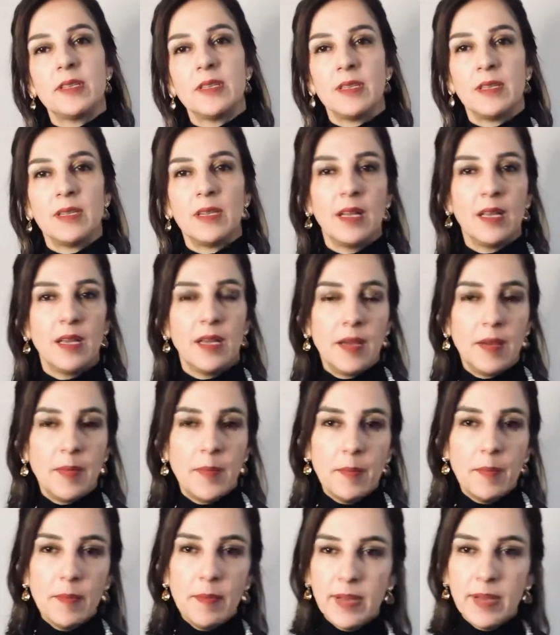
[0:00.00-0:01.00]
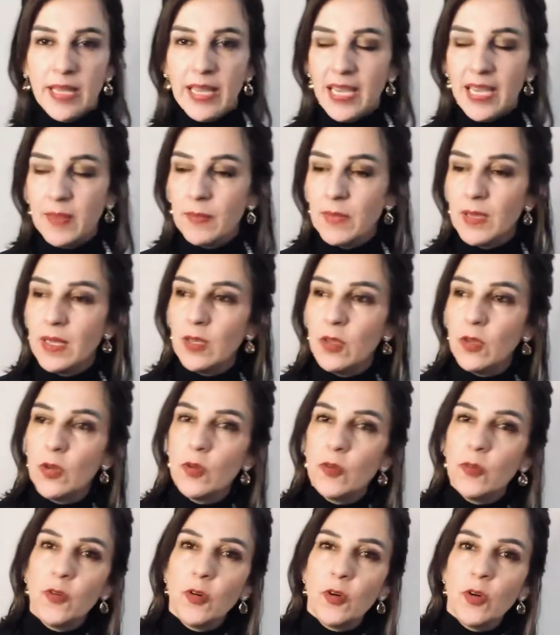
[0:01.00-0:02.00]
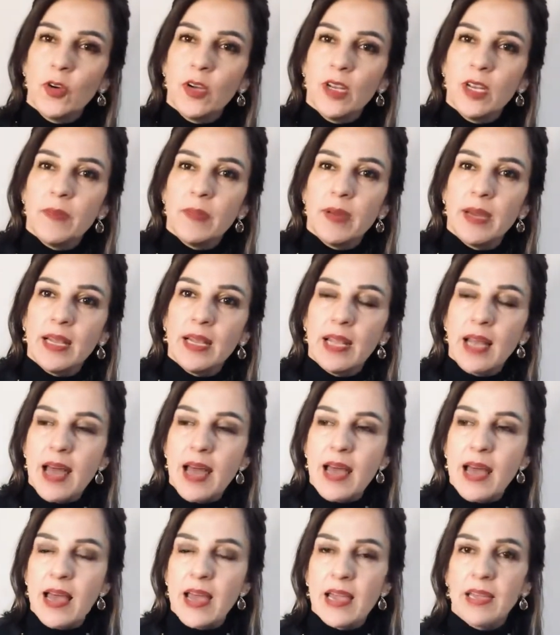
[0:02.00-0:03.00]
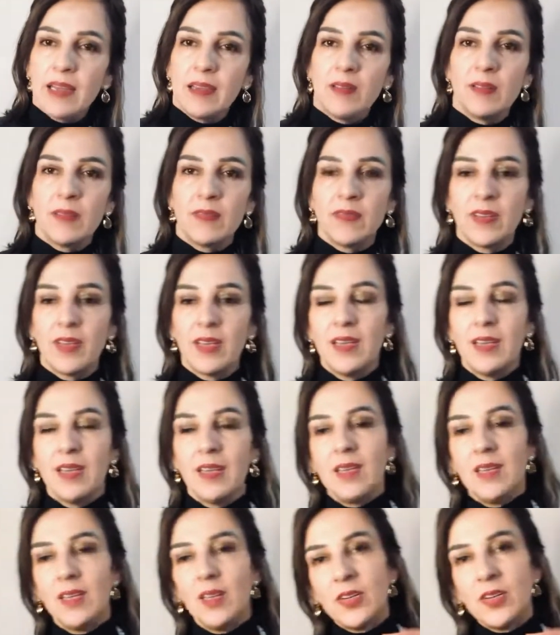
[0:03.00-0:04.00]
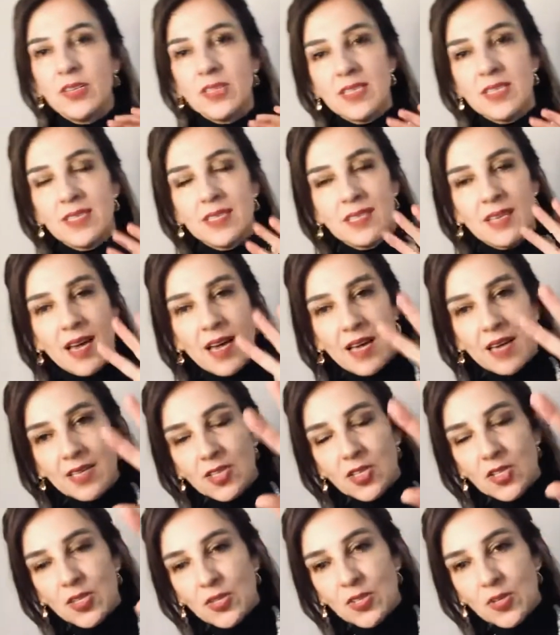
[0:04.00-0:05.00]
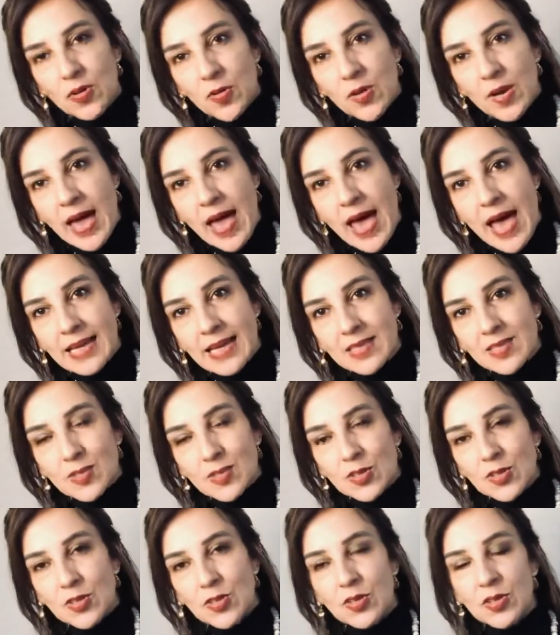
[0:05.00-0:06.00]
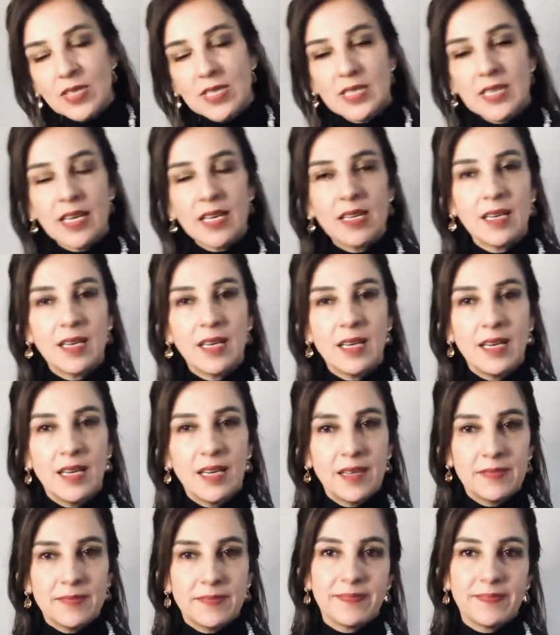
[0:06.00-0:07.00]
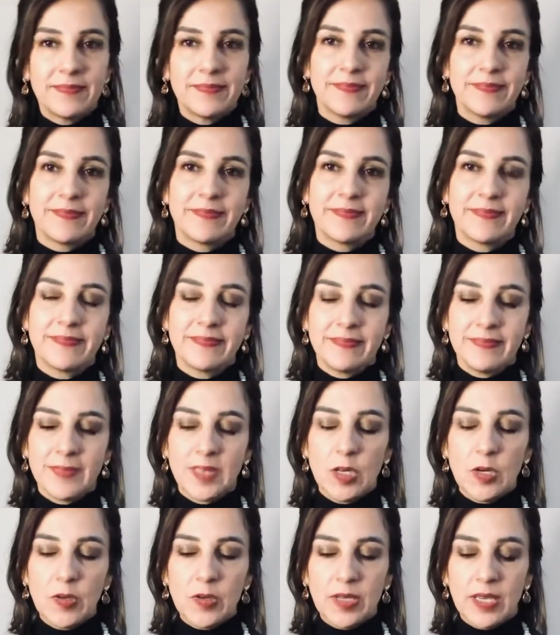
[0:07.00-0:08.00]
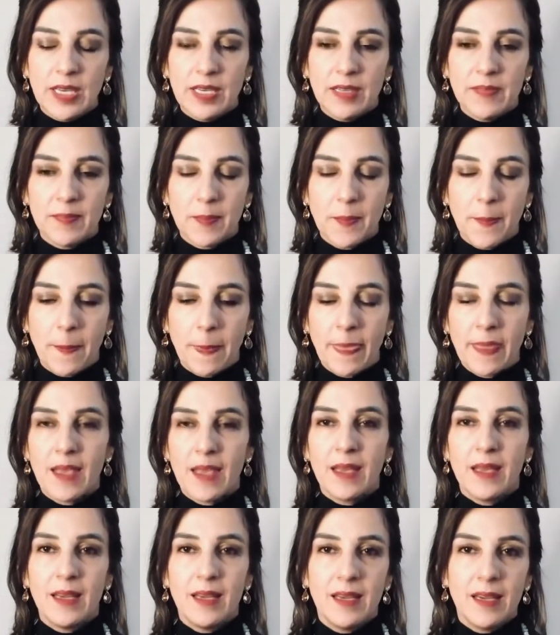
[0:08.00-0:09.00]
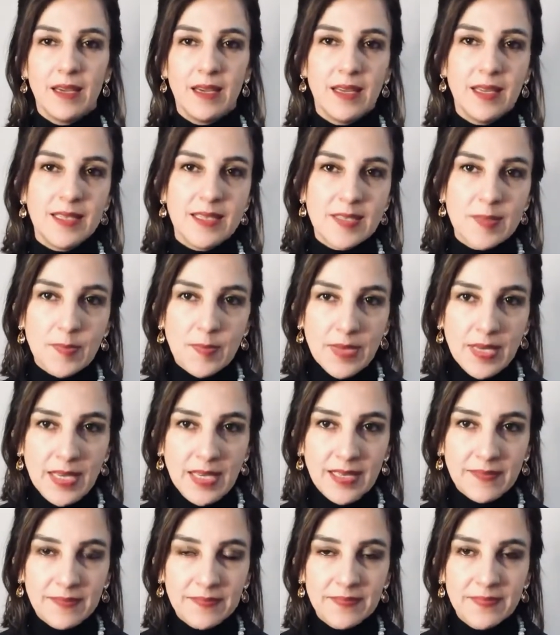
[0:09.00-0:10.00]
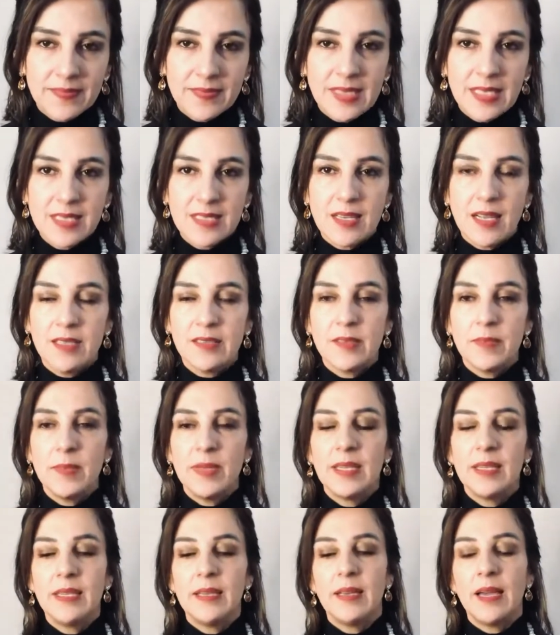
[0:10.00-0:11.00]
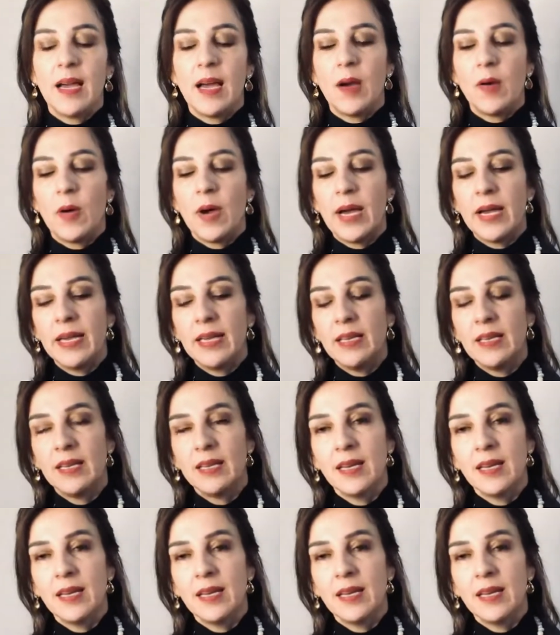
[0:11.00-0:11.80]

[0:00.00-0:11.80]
and blaming, you ruined my life, you're such, a hassle. It's like, okay, it's me. It's ultimately how I